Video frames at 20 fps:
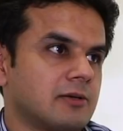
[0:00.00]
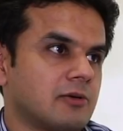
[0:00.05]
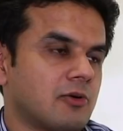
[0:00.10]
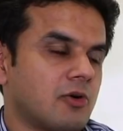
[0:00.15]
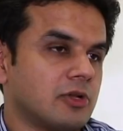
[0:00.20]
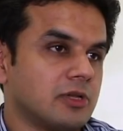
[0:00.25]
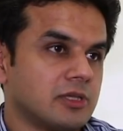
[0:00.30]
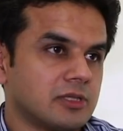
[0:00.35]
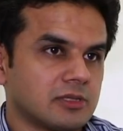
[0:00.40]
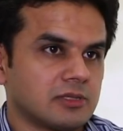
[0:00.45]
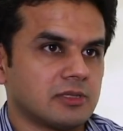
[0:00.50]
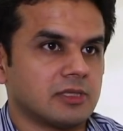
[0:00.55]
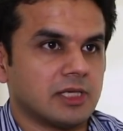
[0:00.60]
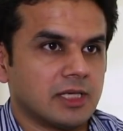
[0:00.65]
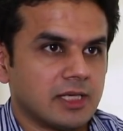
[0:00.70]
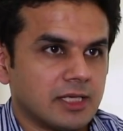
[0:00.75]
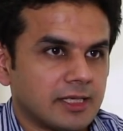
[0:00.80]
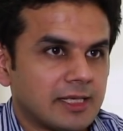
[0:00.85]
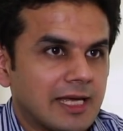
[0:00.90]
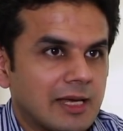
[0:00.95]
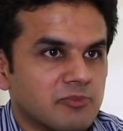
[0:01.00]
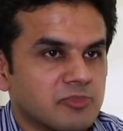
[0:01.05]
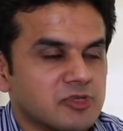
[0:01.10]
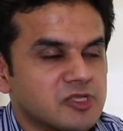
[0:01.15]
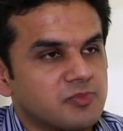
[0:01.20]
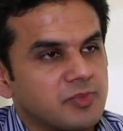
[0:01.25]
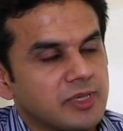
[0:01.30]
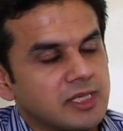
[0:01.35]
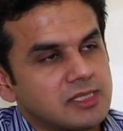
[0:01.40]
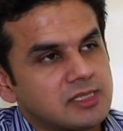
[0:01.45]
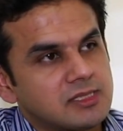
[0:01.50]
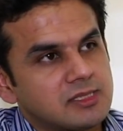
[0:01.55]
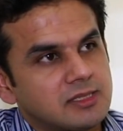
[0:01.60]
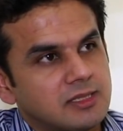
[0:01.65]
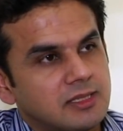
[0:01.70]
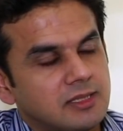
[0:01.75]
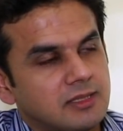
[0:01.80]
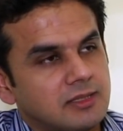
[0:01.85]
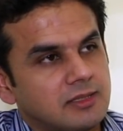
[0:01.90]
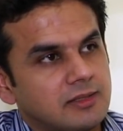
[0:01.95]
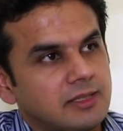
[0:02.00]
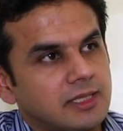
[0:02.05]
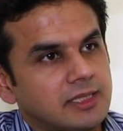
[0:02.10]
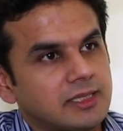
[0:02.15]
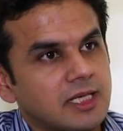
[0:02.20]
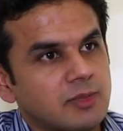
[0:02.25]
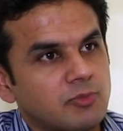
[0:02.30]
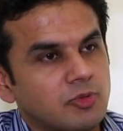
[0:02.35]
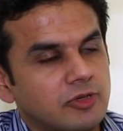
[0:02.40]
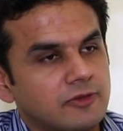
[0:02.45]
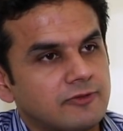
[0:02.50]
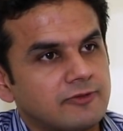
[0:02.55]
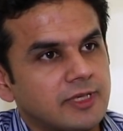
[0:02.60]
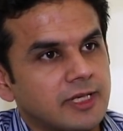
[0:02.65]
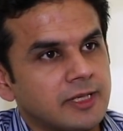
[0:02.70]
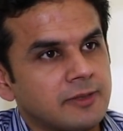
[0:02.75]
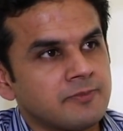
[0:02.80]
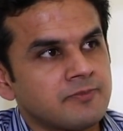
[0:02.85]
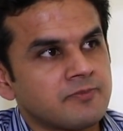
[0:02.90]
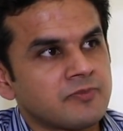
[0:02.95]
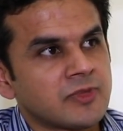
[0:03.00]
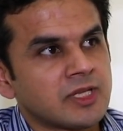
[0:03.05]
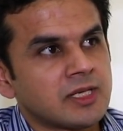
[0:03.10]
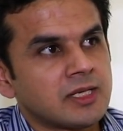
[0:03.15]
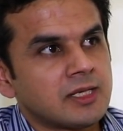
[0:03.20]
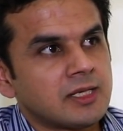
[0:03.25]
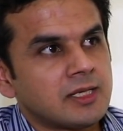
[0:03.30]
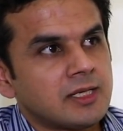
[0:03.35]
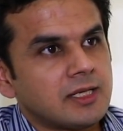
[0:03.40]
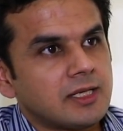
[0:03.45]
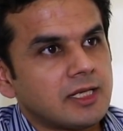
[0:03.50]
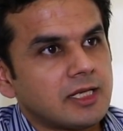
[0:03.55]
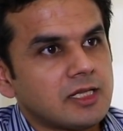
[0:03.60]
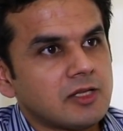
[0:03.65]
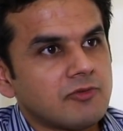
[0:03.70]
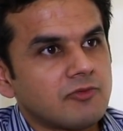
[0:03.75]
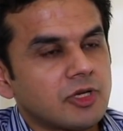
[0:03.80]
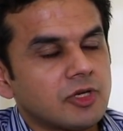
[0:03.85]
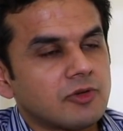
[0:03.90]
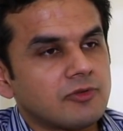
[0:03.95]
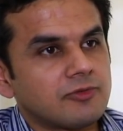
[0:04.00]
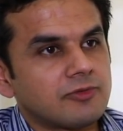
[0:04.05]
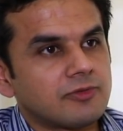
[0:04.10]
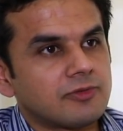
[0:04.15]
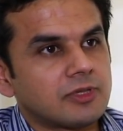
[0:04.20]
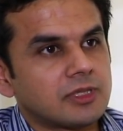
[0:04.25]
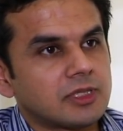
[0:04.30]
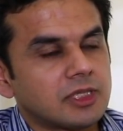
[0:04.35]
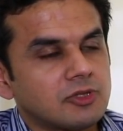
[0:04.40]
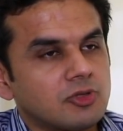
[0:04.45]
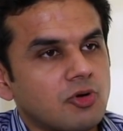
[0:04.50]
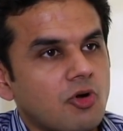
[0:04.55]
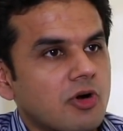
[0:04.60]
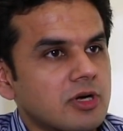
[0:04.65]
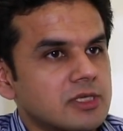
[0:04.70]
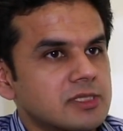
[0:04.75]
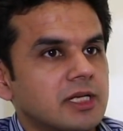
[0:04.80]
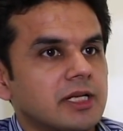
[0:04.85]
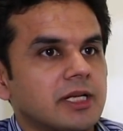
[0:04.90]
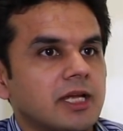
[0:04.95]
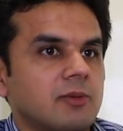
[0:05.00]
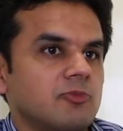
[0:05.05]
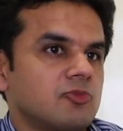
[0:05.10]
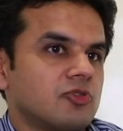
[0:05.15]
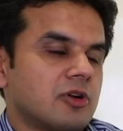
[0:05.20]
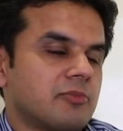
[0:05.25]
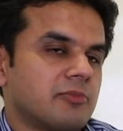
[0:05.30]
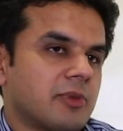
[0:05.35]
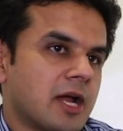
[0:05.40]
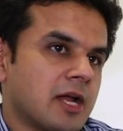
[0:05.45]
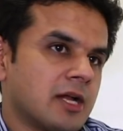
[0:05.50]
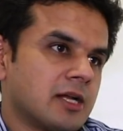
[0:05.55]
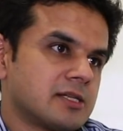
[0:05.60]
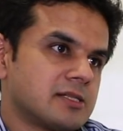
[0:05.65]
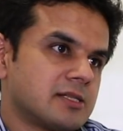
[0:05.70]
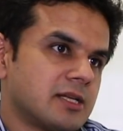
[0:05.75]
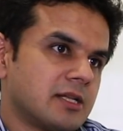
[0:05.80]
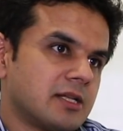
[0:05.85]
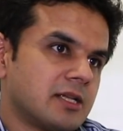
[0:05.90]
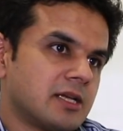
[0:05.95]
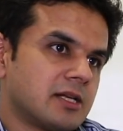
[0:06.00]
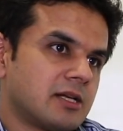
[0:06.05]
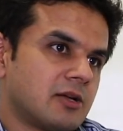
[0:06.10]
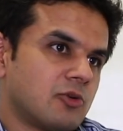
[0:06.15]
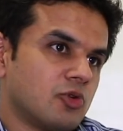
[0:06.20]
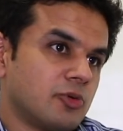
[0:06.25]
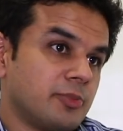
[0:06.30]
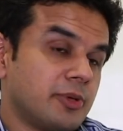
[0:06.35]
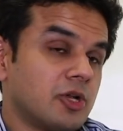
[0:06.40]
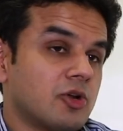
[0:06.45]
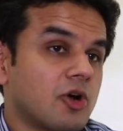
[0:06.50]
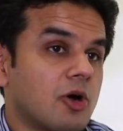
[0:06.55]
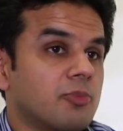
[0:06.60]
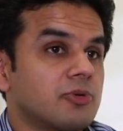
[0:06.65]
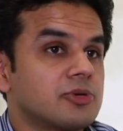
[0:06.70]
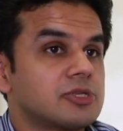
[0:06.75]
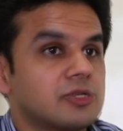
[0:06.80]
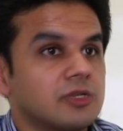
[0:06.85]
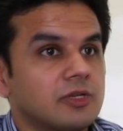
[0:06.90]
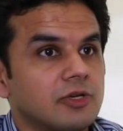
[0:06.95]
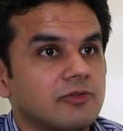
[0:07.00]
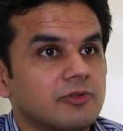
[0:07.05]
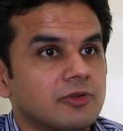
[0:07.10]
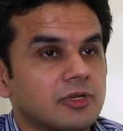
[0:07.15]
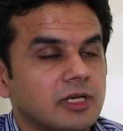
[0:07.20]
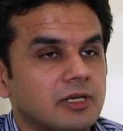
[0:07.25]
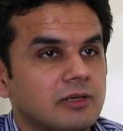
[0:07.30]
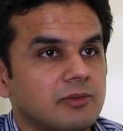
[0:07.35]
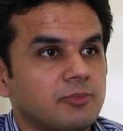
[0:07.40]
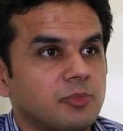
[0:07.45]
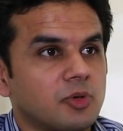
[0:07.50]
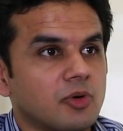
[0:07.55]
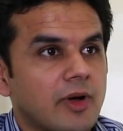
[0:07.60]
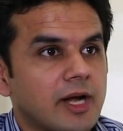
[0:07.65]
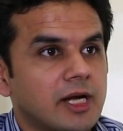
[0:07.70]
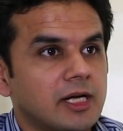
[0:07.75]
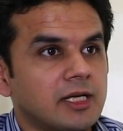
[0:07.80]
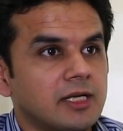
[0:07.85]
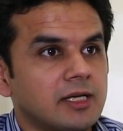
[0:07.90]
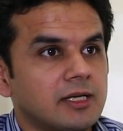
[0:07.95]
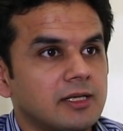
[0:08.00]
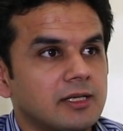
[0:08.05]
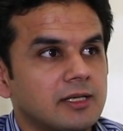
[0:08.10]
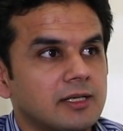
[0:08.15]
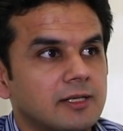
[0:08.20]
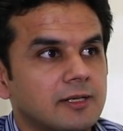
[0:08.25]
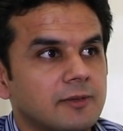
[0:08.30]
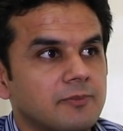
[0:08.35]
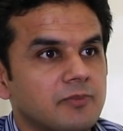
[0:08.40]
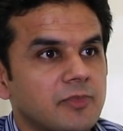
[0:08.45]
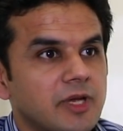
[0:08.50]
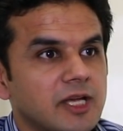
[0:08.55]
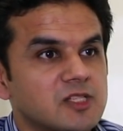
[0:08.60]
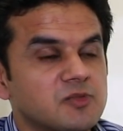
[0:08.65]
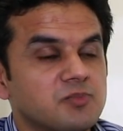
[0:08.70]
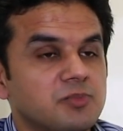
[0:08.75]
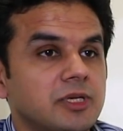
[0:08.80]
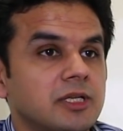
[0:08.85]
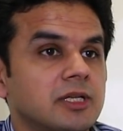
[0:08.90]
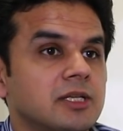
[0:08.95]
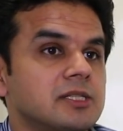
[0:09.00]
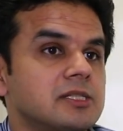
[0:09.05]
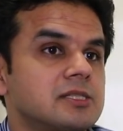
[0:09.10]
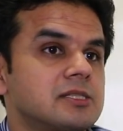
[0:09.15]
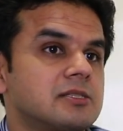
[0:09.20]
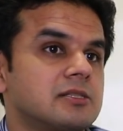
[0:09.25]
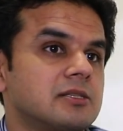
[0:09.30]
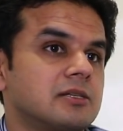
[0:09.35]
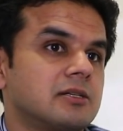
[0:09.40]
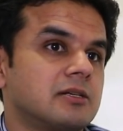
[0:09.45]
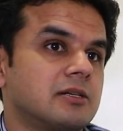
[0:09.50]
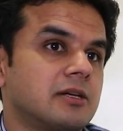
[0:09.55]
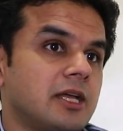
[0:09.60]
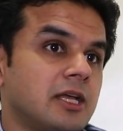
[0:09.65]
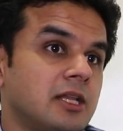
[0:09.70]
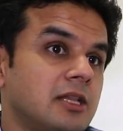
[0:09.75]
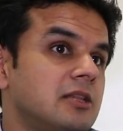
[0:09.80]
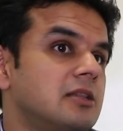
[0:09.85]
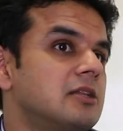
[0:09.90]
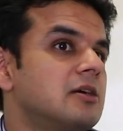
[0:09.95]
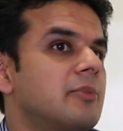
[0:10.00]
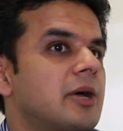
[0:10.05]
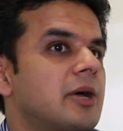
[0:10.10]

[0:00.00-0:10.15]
on the campus space at that point of time? And I think one of the thoughts that came to our mind is that there could be an opportunity of providing experience in the